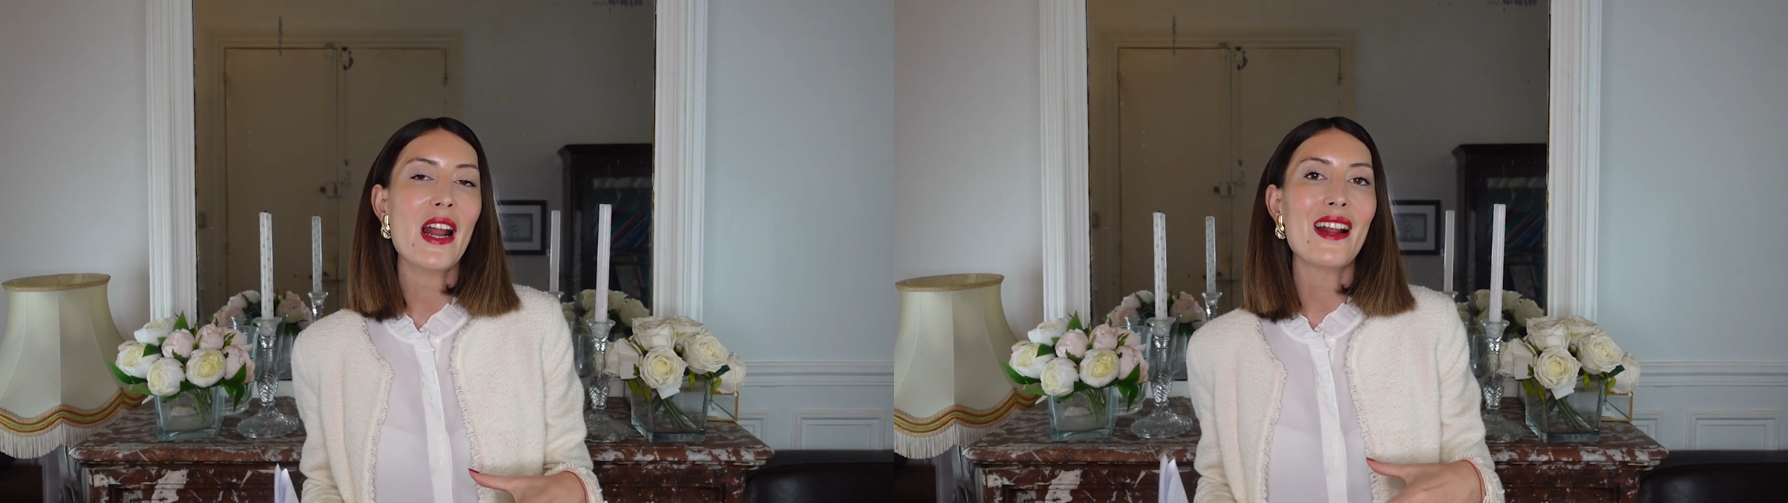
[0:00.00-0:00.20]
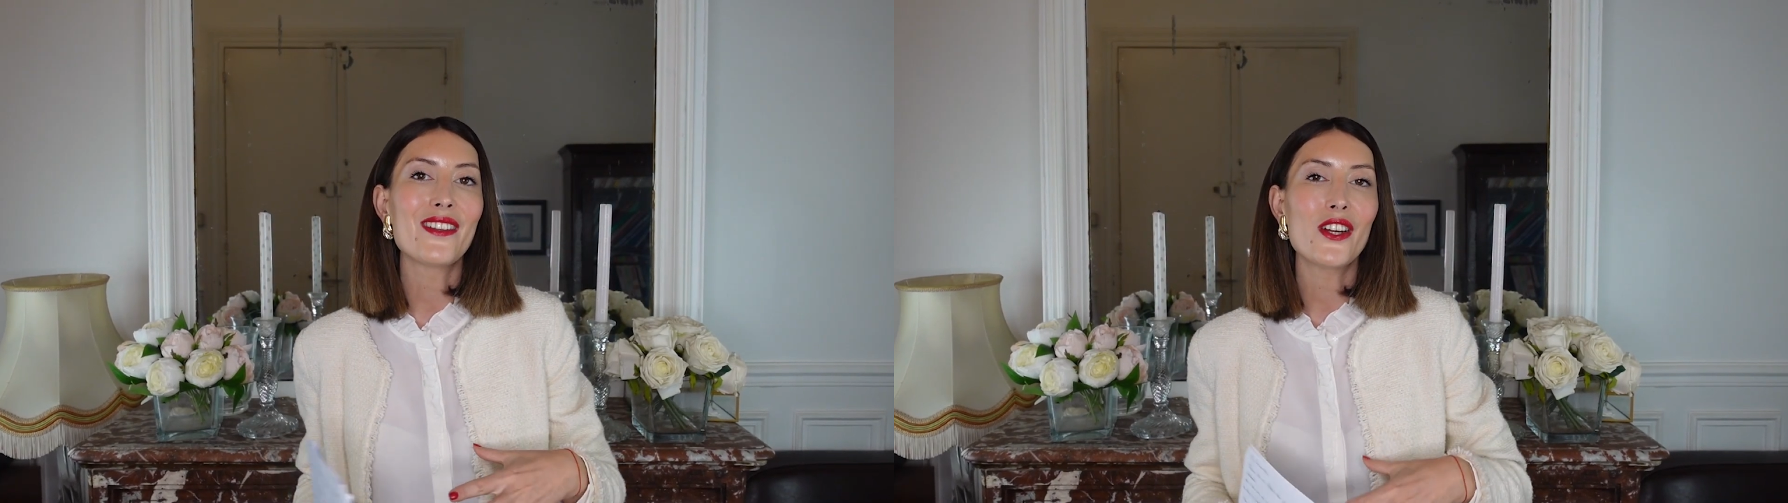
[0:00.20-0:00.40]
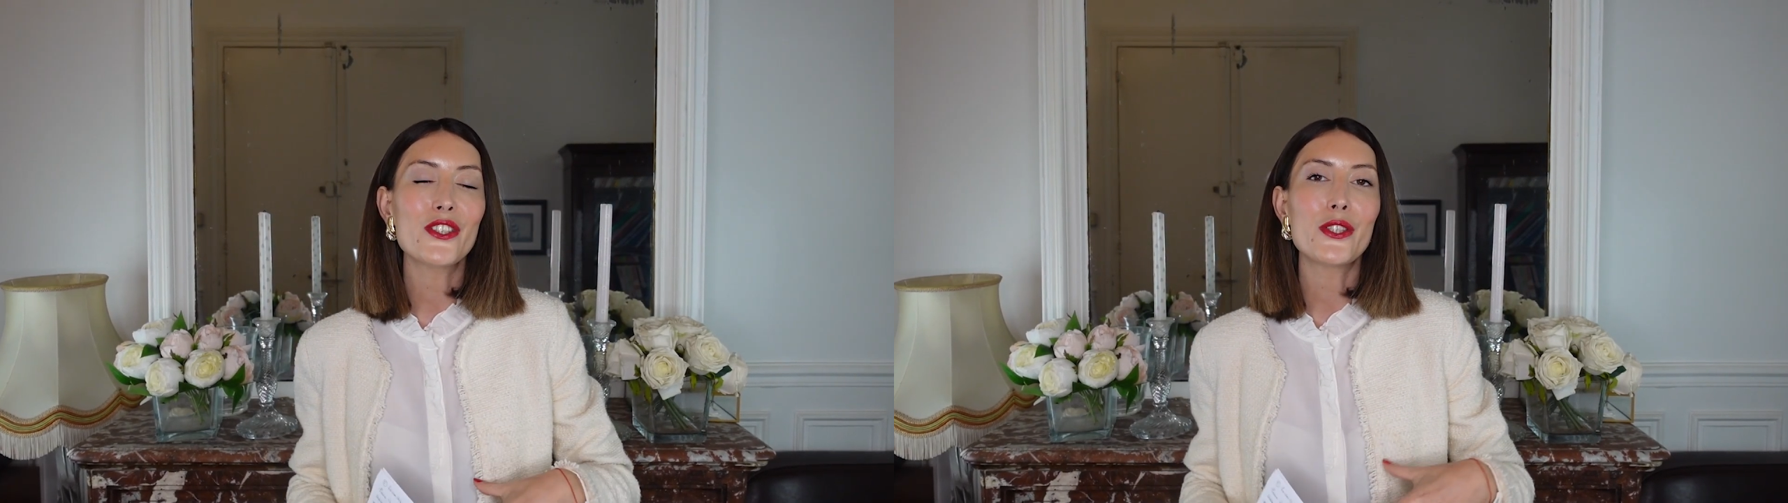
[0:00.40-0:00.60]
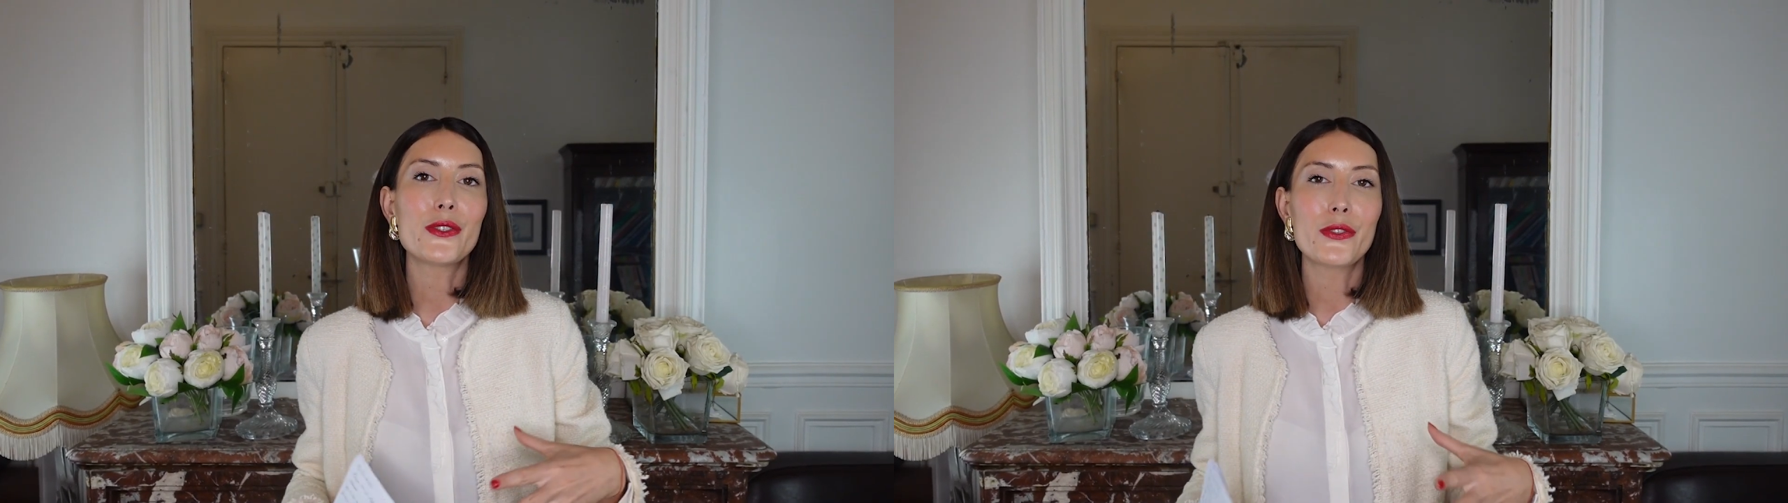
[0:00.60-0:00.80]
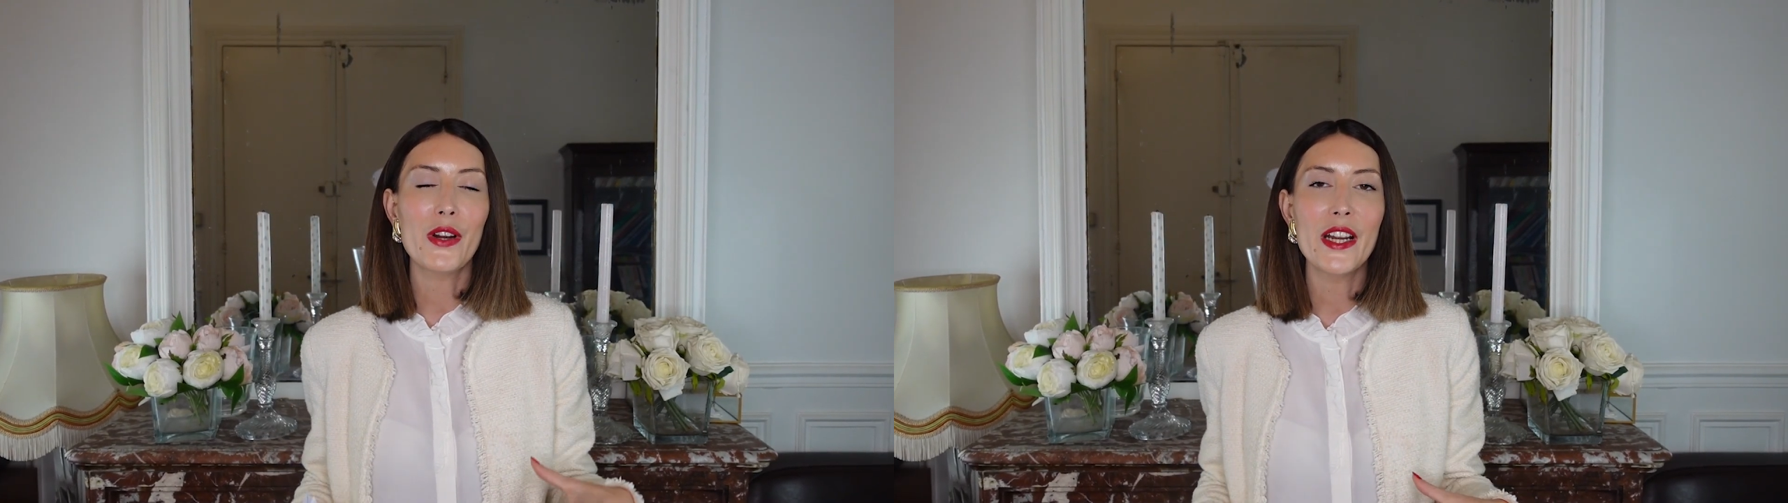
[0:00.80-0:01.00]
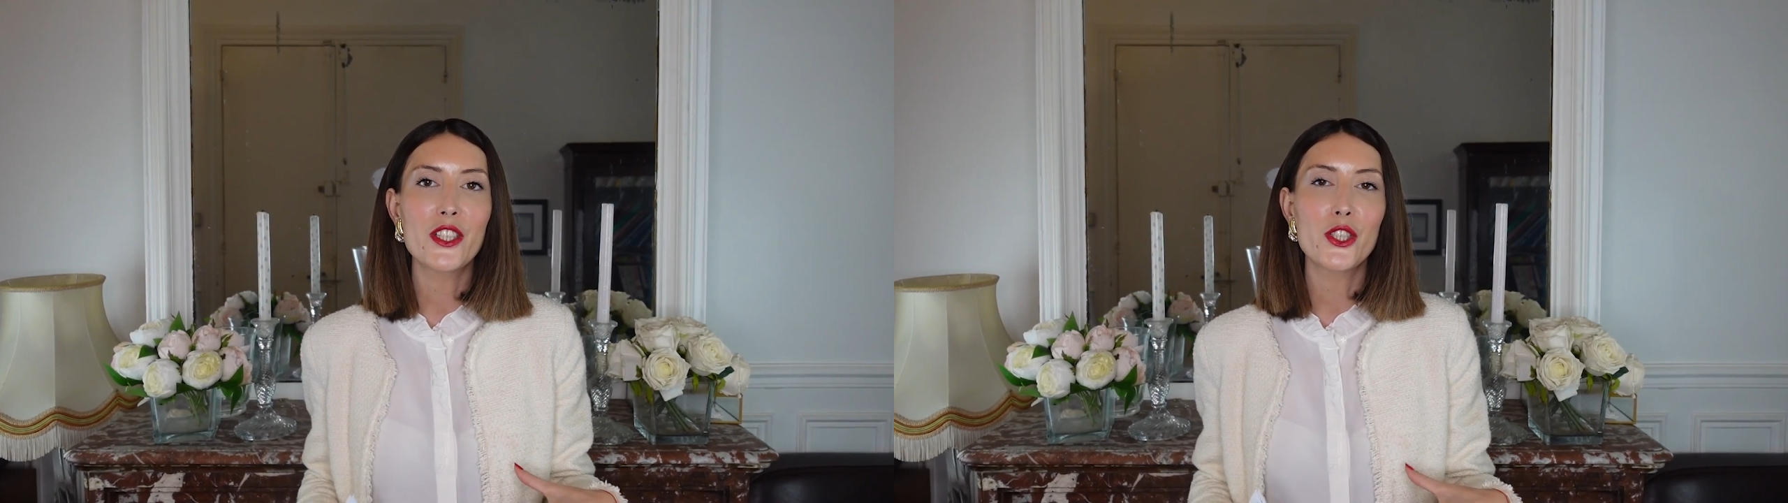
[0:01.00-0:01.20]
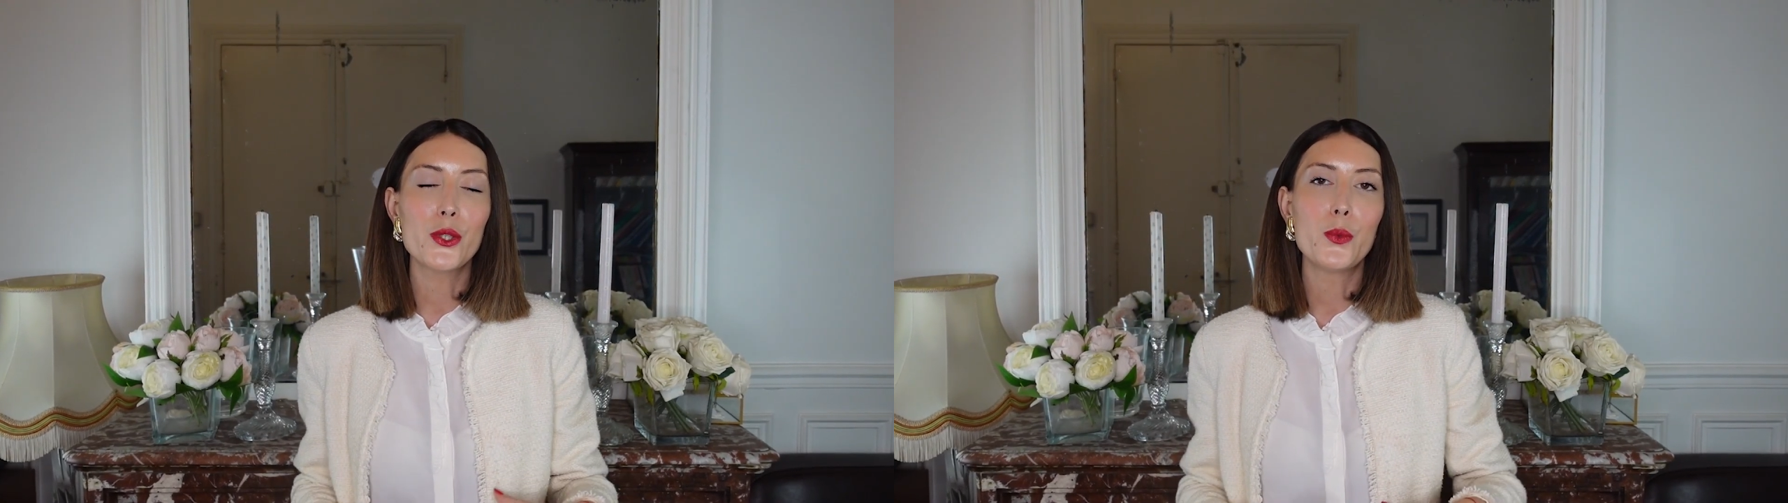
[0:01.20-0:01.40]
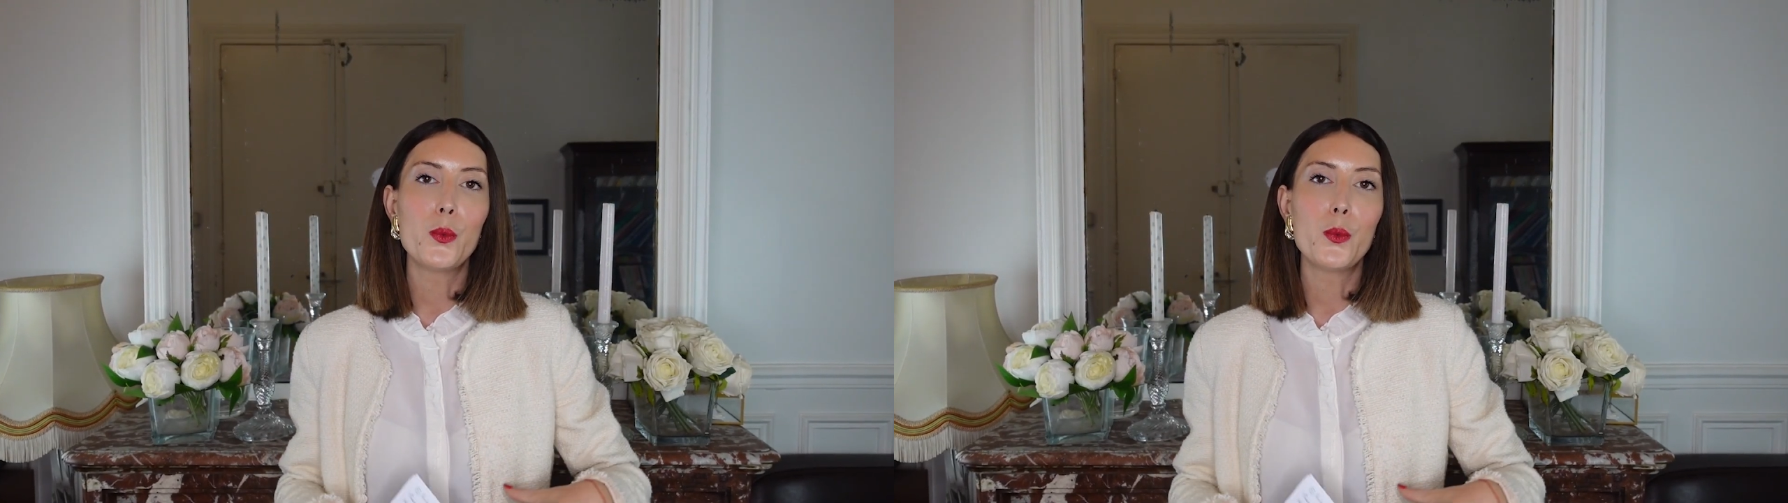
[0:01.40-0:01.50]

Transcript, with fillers: are not afraid to